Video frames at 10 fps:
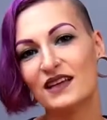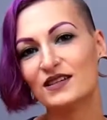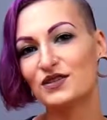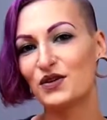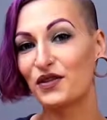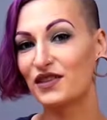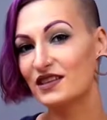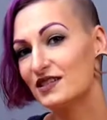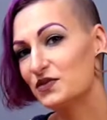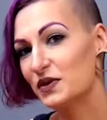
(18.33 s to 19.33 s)
So
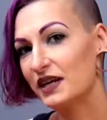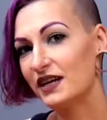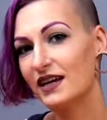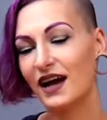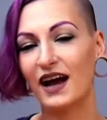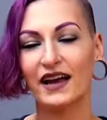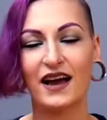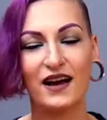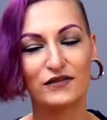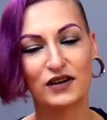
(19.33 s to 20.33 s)
this week I
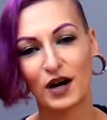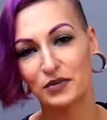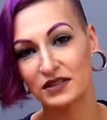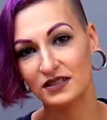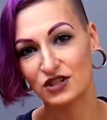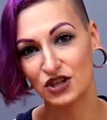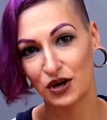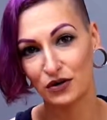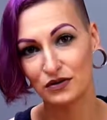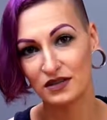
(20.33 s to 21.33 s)
have a couple of
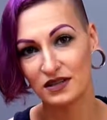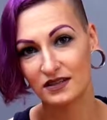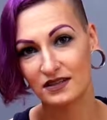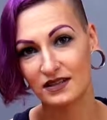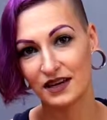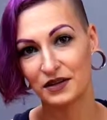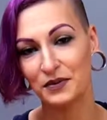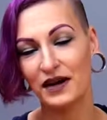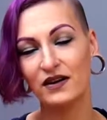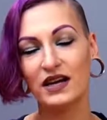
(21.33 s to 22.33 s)
shows to tell you
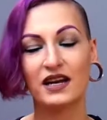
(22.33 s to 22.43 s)
about,